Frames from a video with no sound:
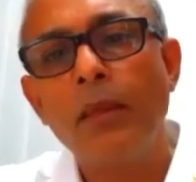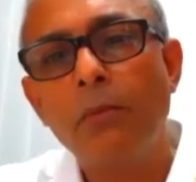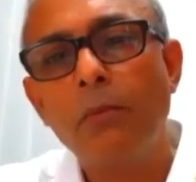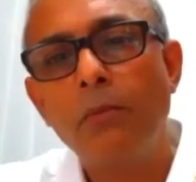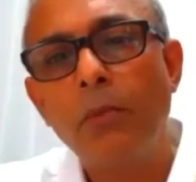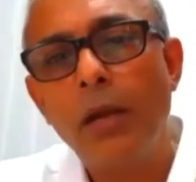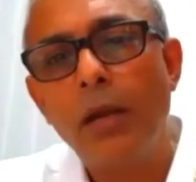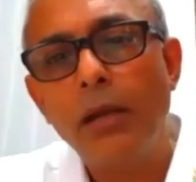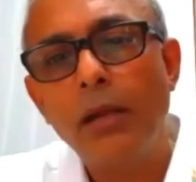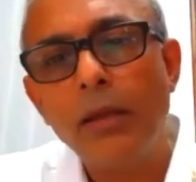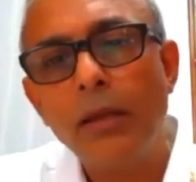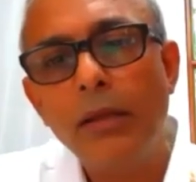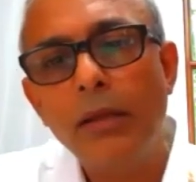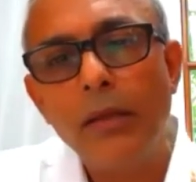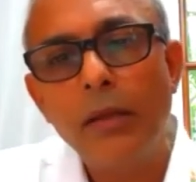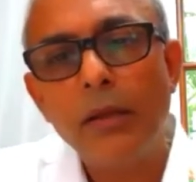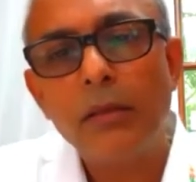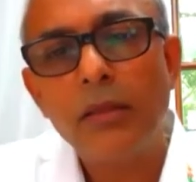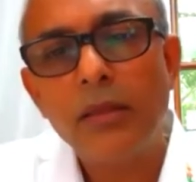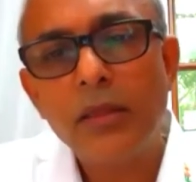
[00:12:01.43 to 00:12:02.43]
But
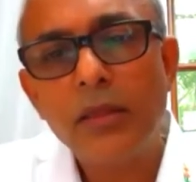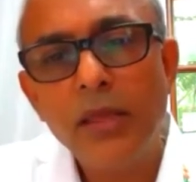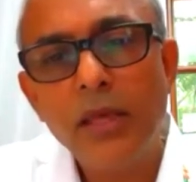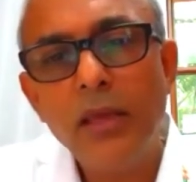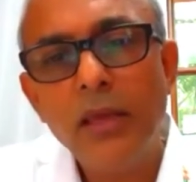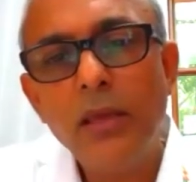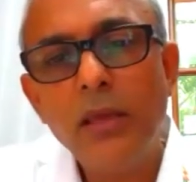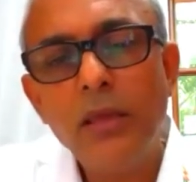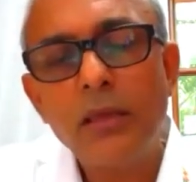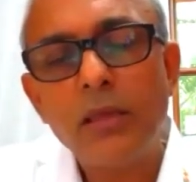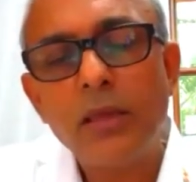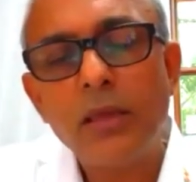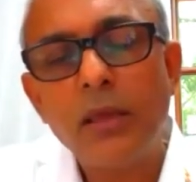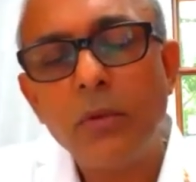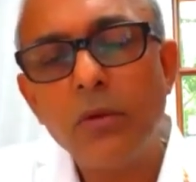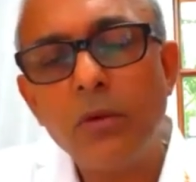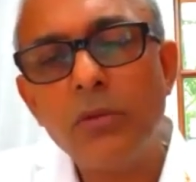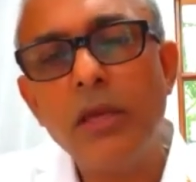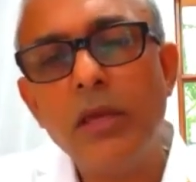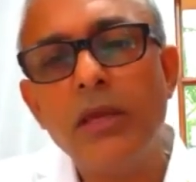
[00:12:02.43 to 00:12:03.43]
see some
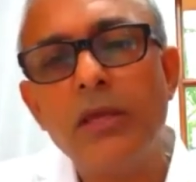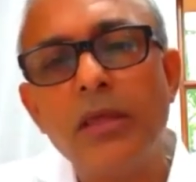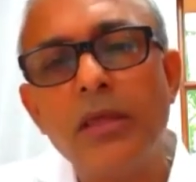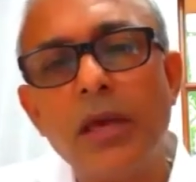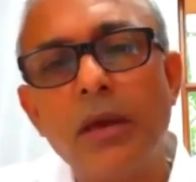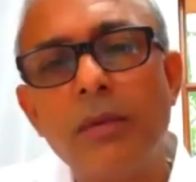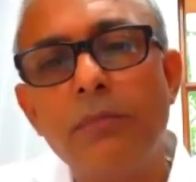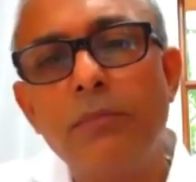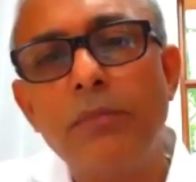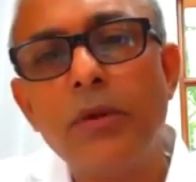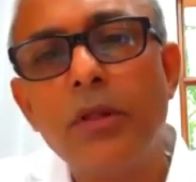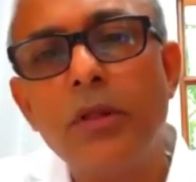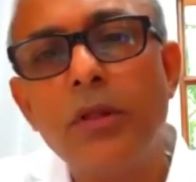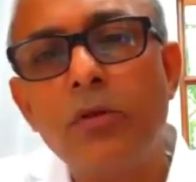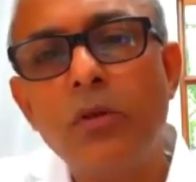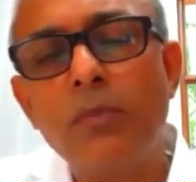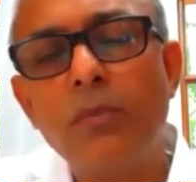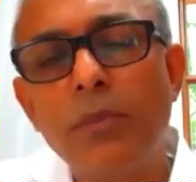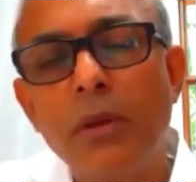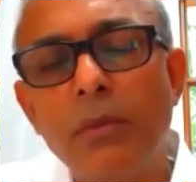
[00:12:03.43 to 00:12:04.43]
of the
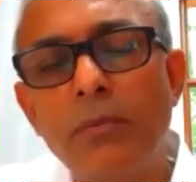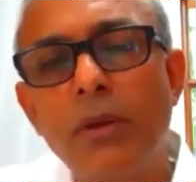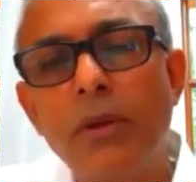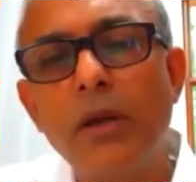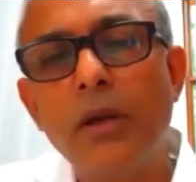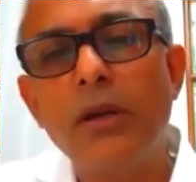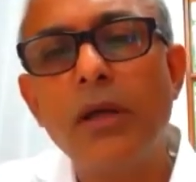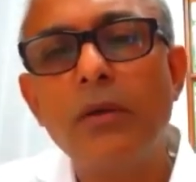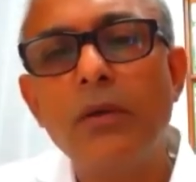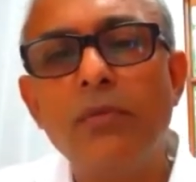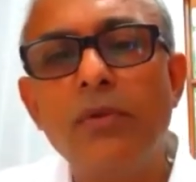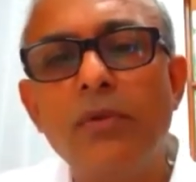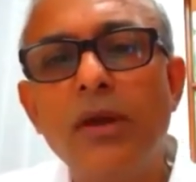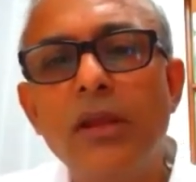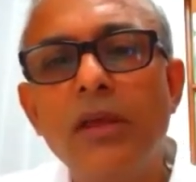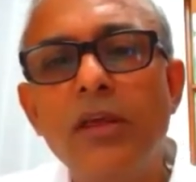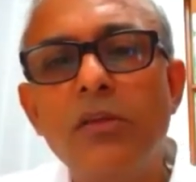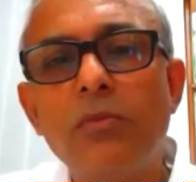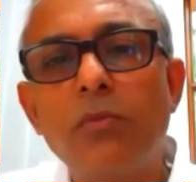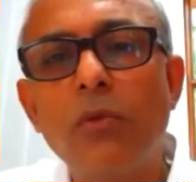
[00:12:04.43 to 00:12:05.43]
examples where people have done
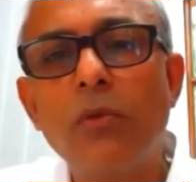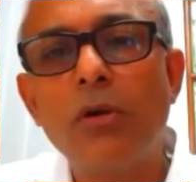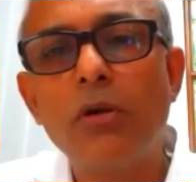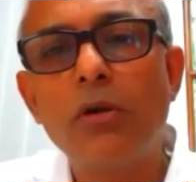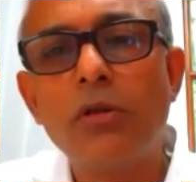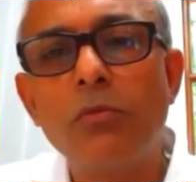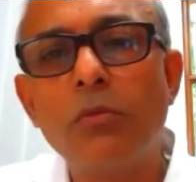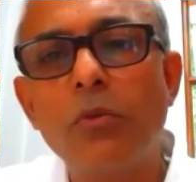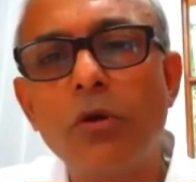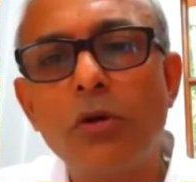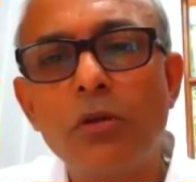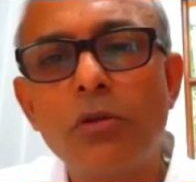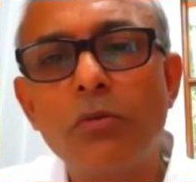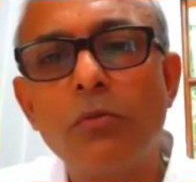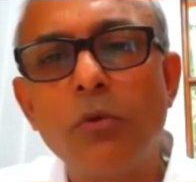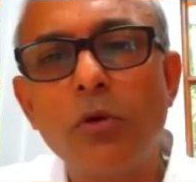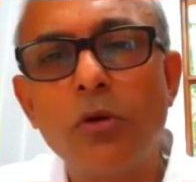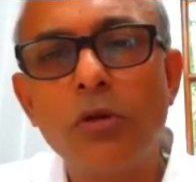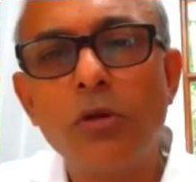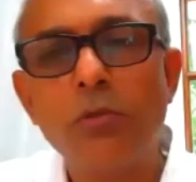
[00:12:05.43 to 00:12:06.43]
very small, small,
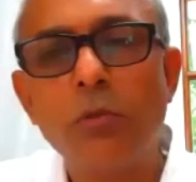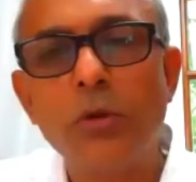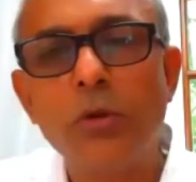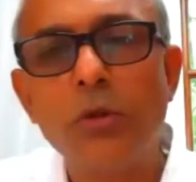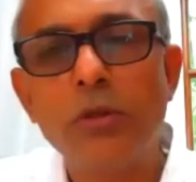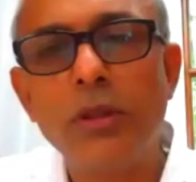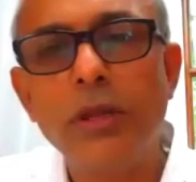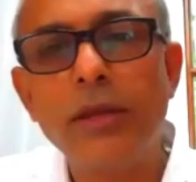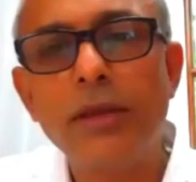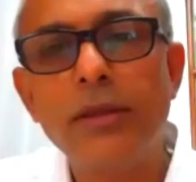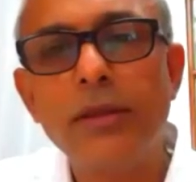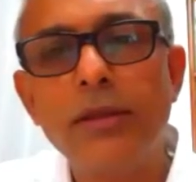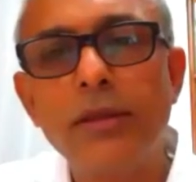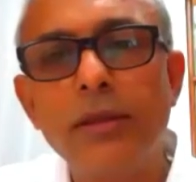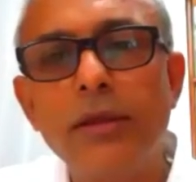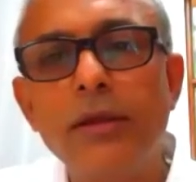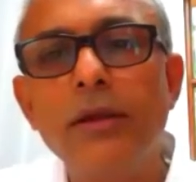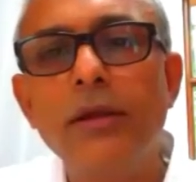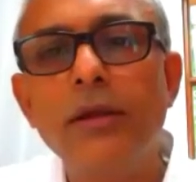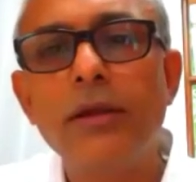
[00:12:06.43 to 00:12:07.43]
small, small things,
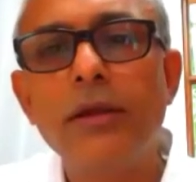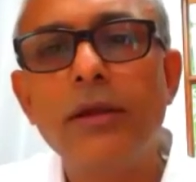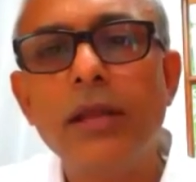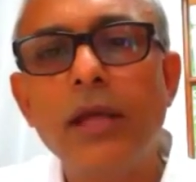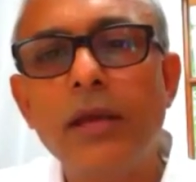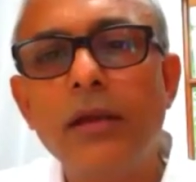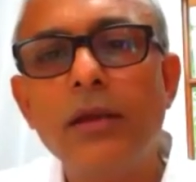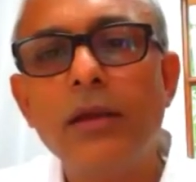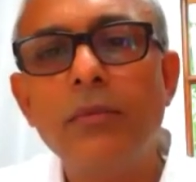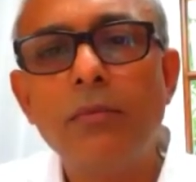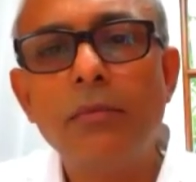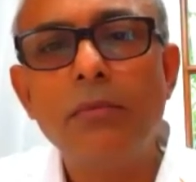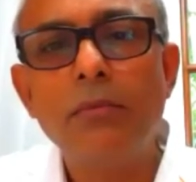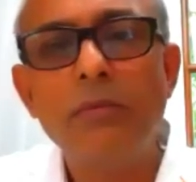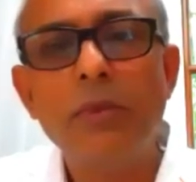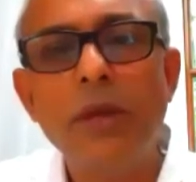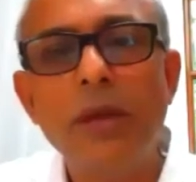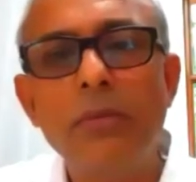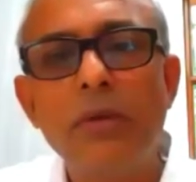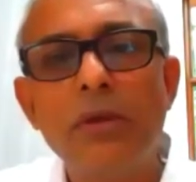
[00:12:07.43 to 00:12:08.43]
taken
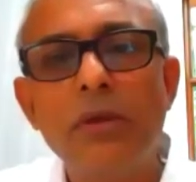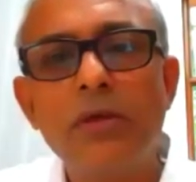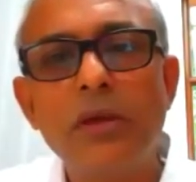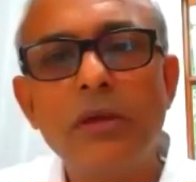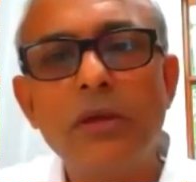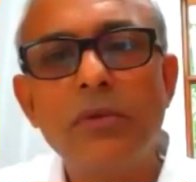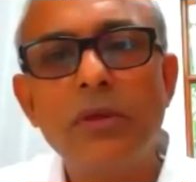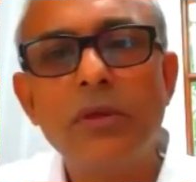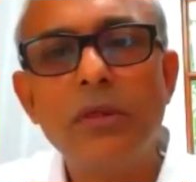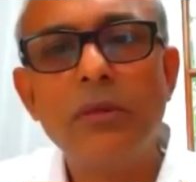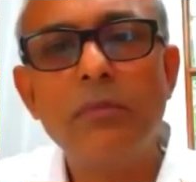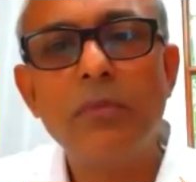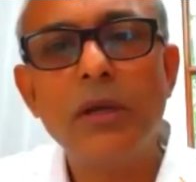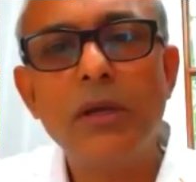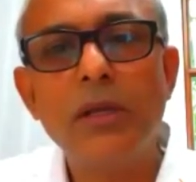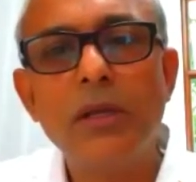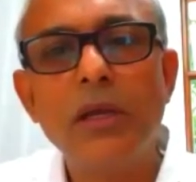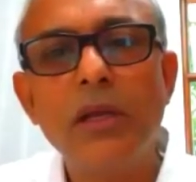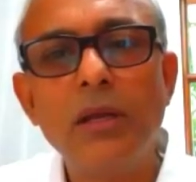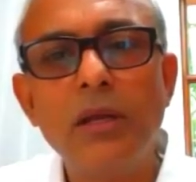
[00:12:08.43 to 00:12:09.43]
baby steps in the
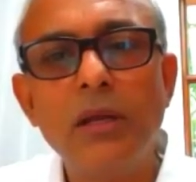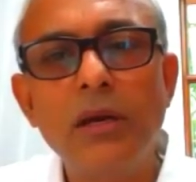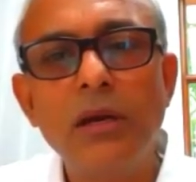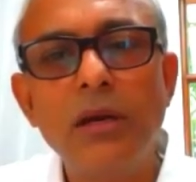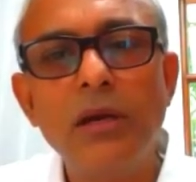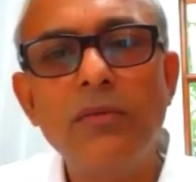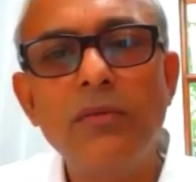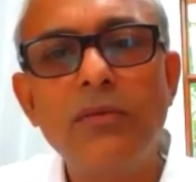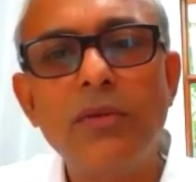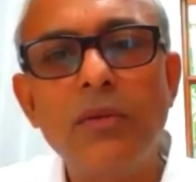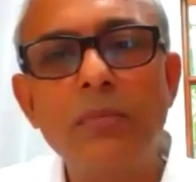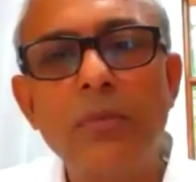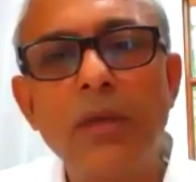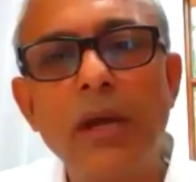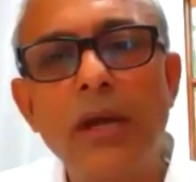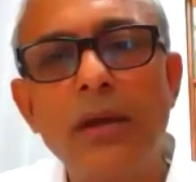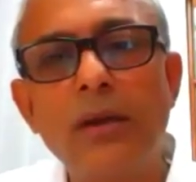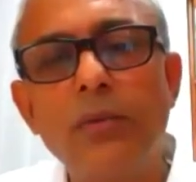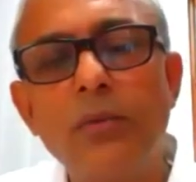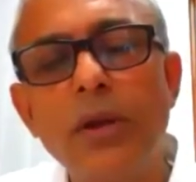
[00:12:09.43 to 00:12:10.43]
beginning, learned from
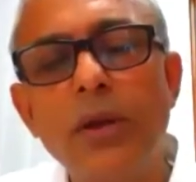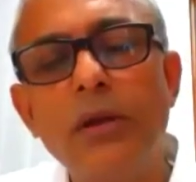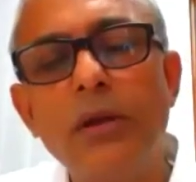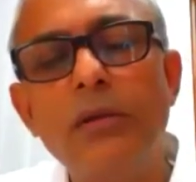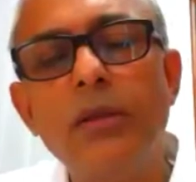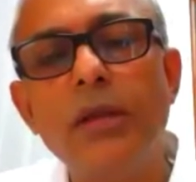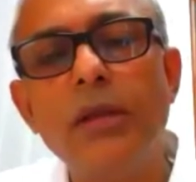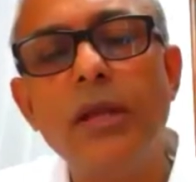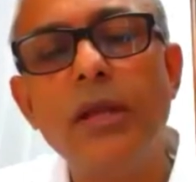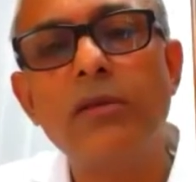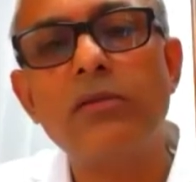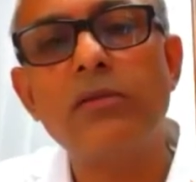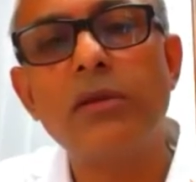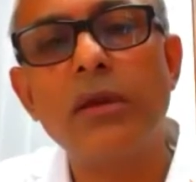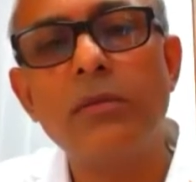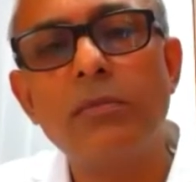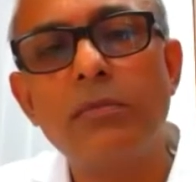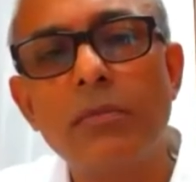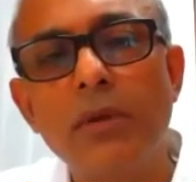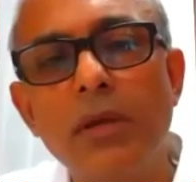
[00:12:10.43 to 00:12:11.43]
that, went to the next
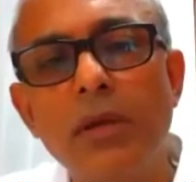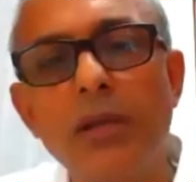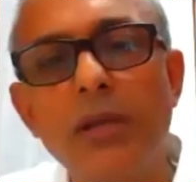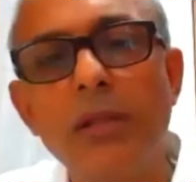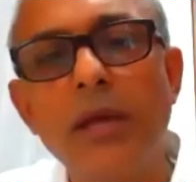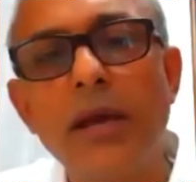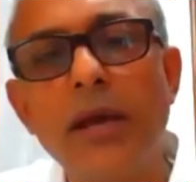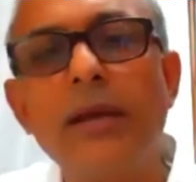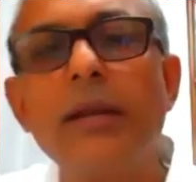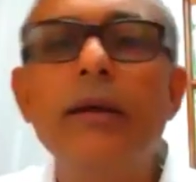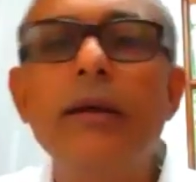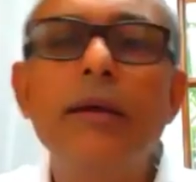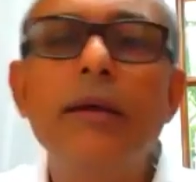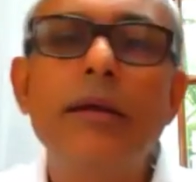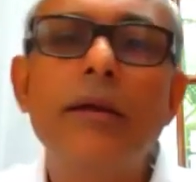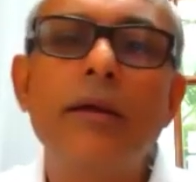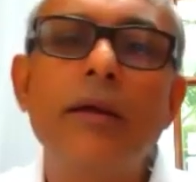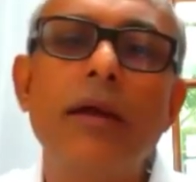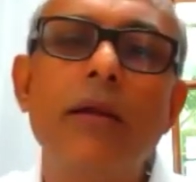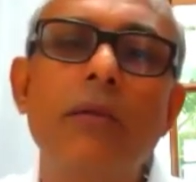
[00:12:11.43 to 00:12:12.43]
step, did that,
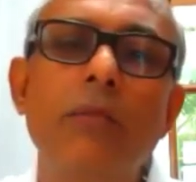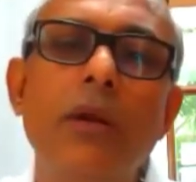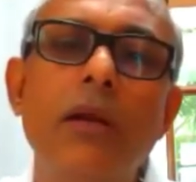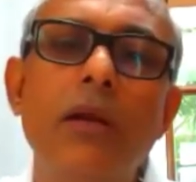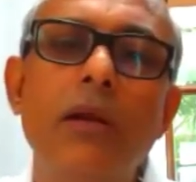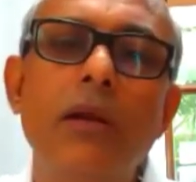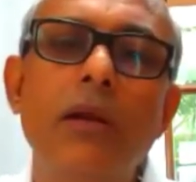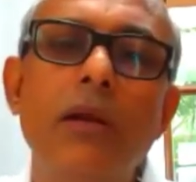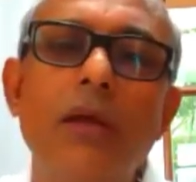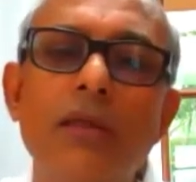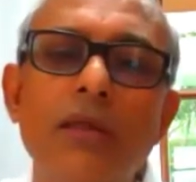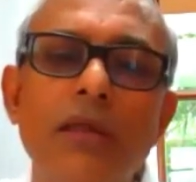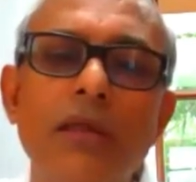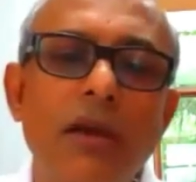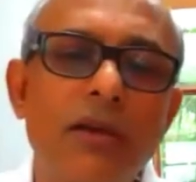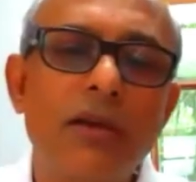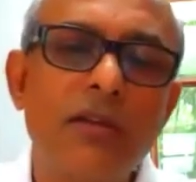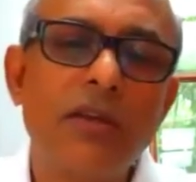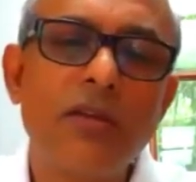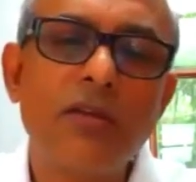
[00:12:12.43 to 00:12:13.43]
and made a
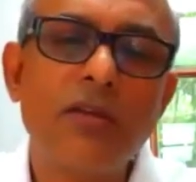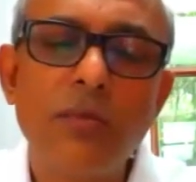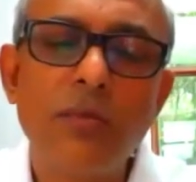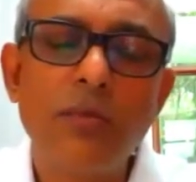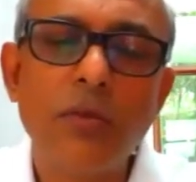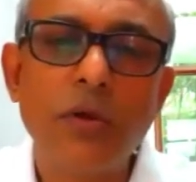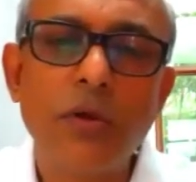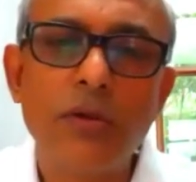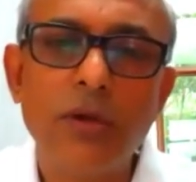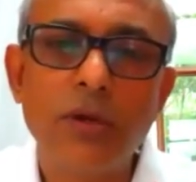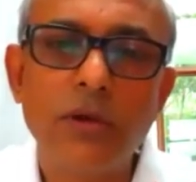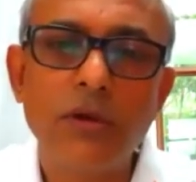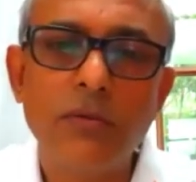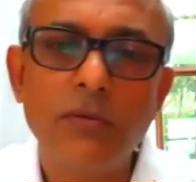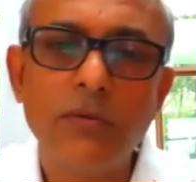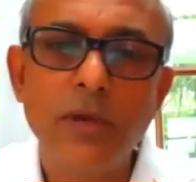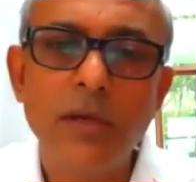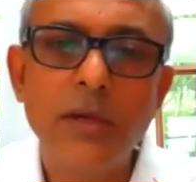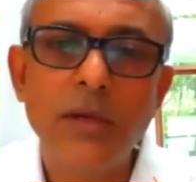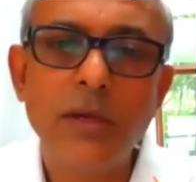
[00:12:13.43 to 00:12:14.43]
successful project
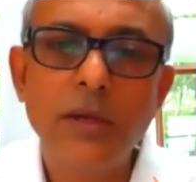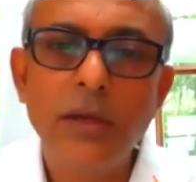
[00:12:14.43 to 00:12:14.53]
of that.